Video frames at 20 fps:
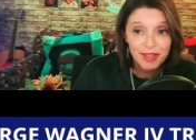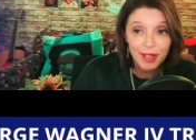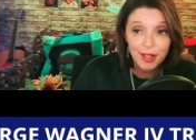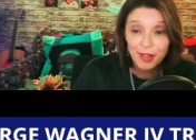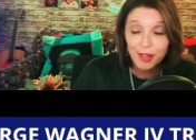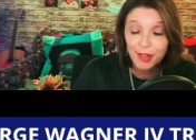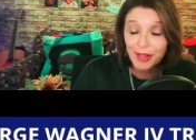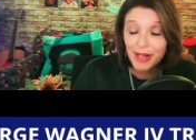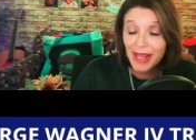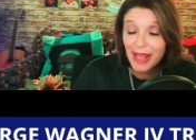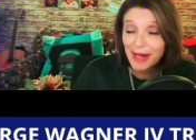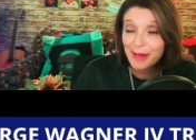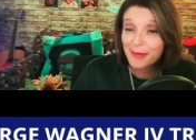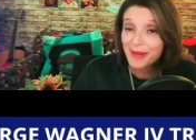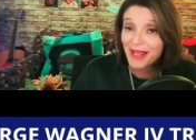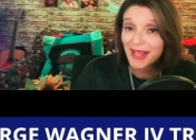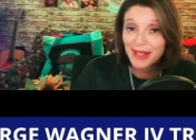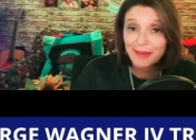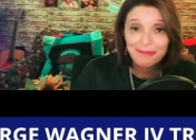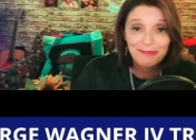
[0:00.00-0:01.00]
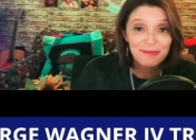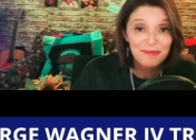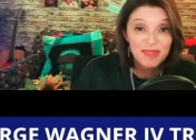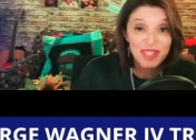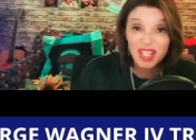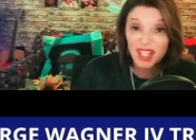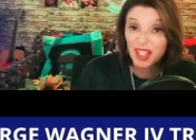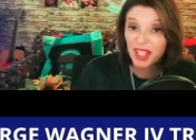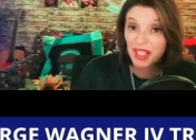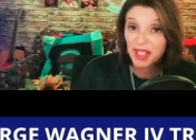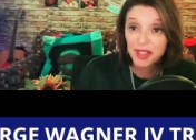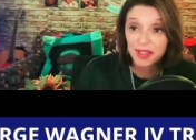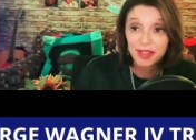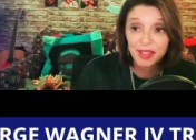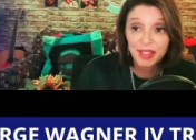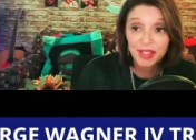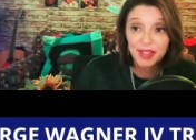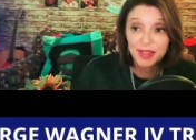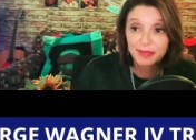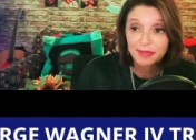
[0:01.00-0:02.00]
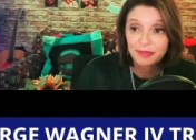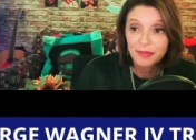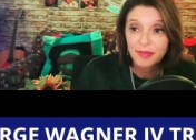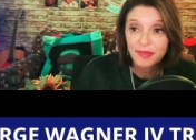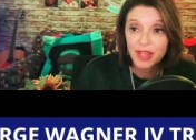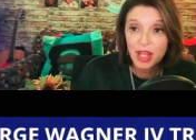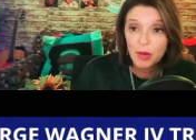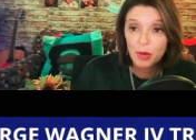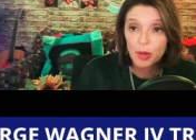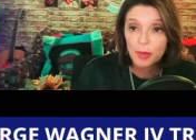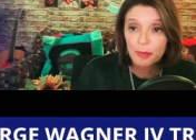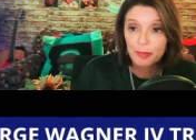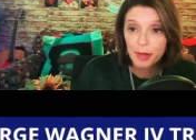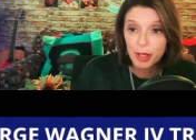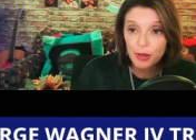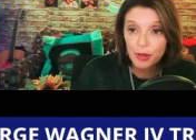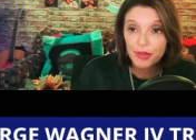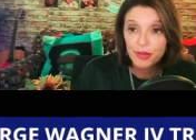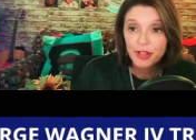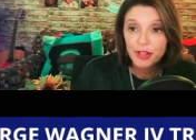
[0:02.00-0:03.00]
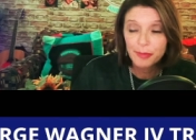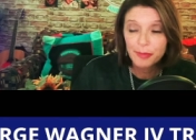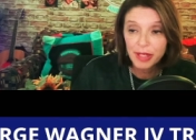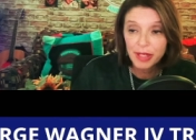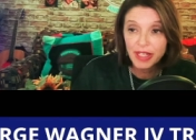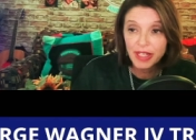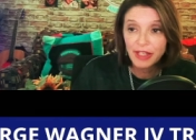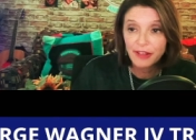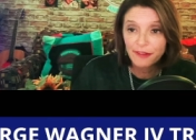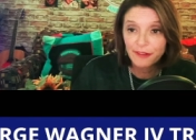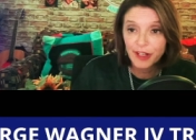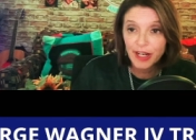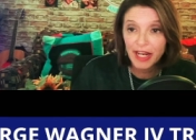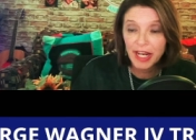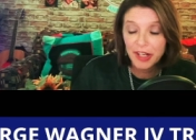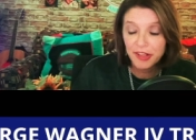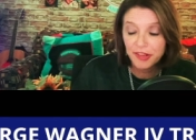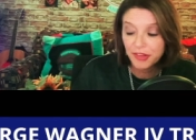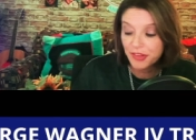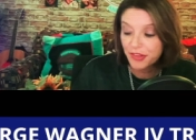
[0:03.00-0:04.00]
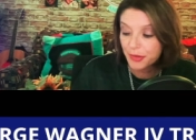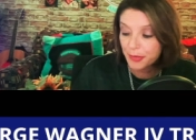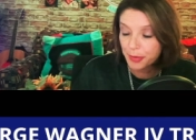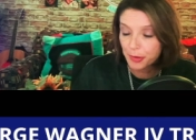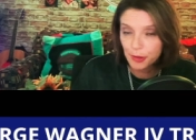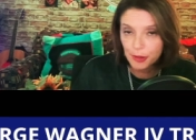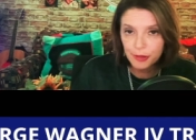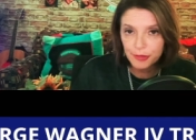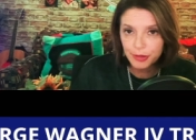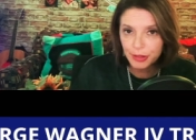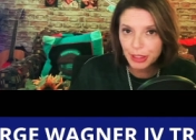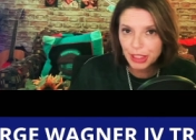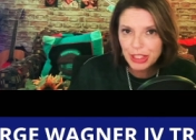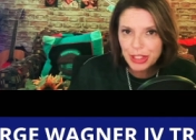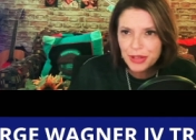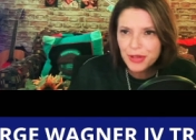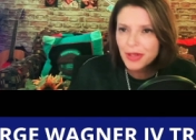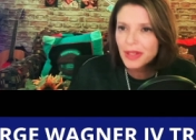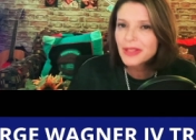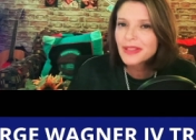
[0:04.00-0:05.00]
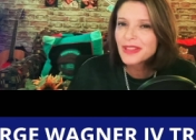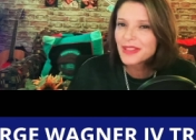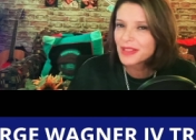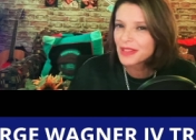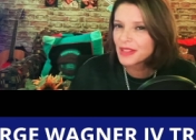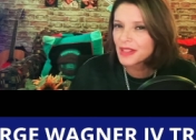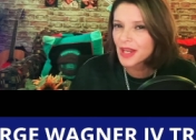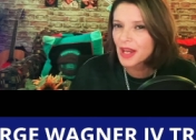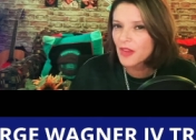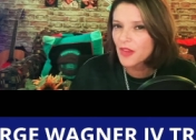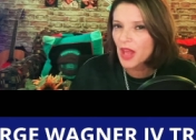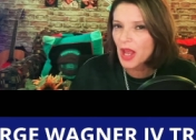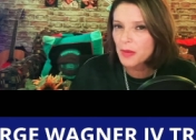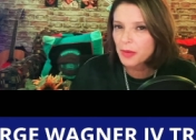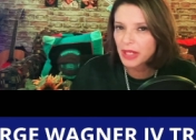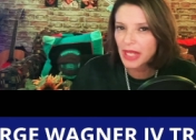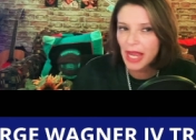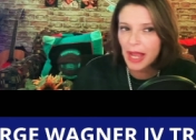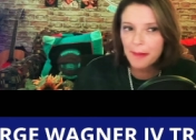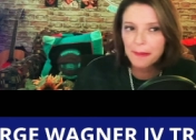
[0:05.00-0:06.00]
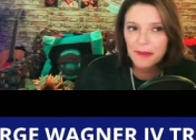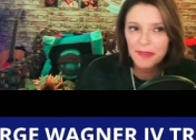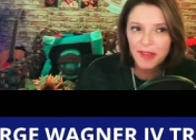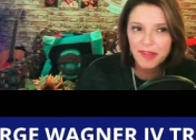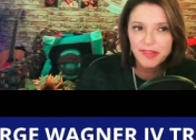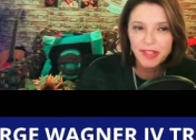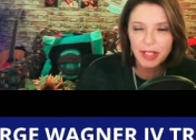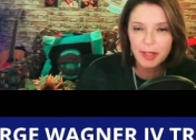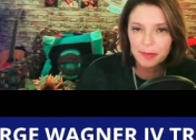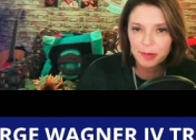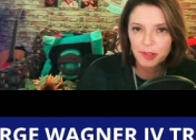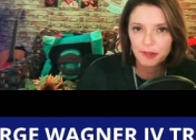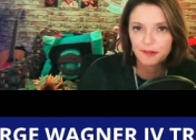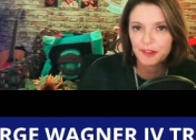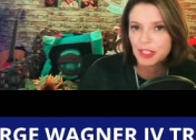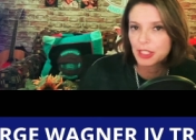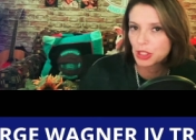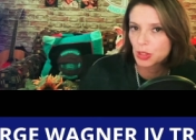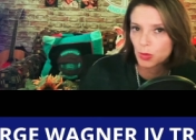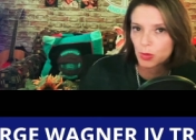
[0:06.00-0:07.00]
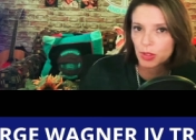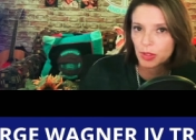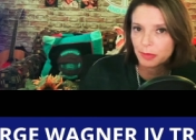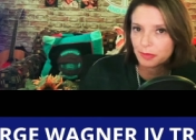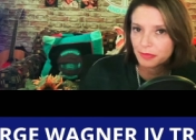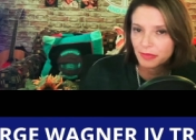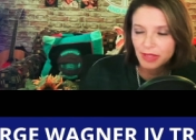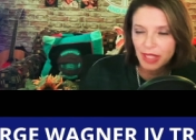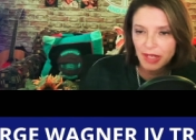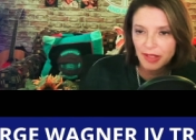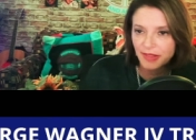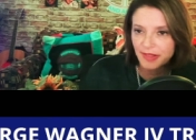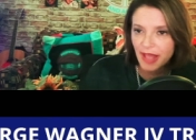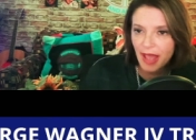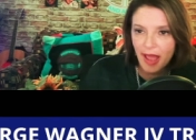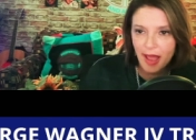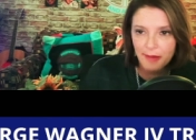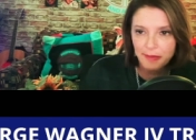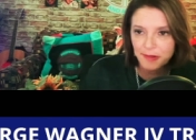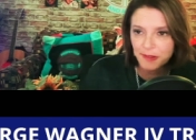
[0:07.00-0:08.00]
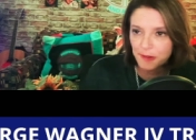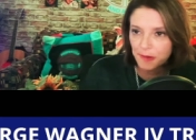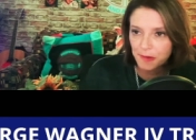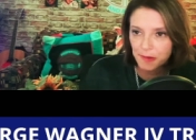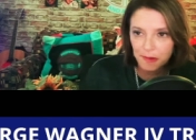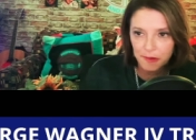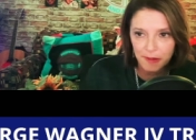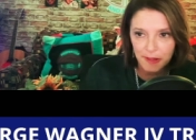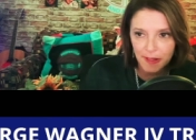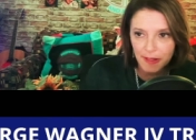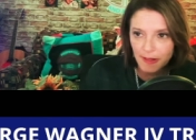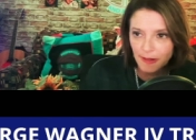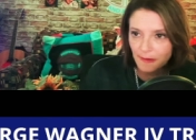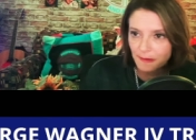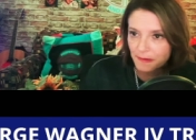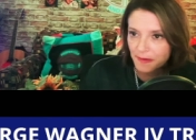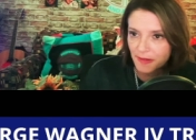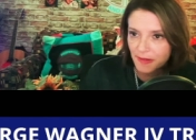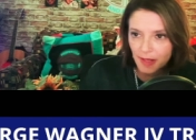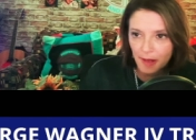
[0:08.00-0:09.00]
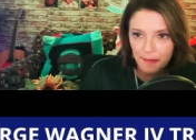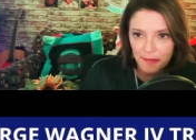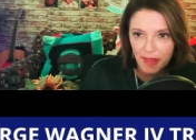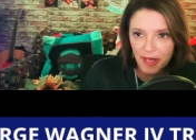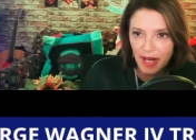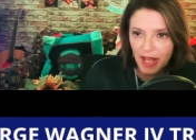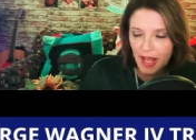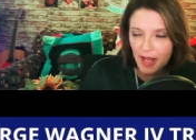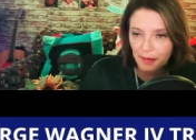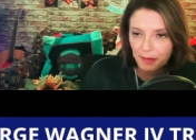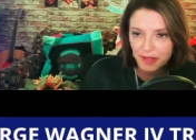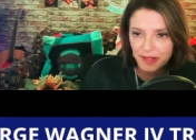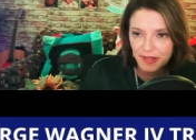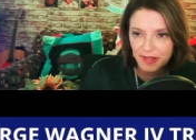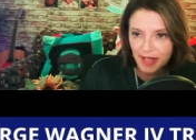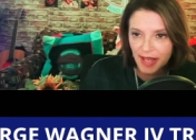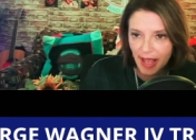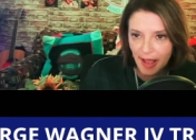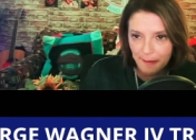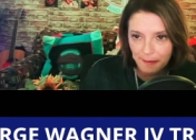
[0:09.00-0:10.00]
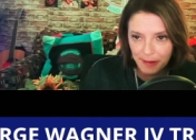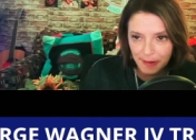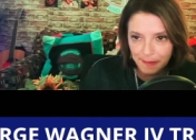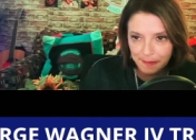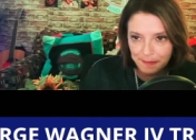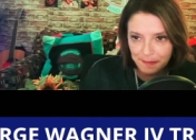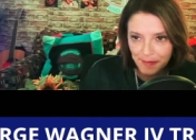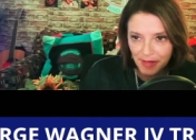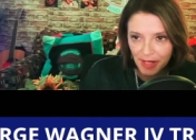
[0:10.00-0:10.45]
her and Hannah Mae didn't get along. They were both competing for Angela's approval, and you could see how that would happen. That's like a perfect storm. That is absolutely something I would see happening.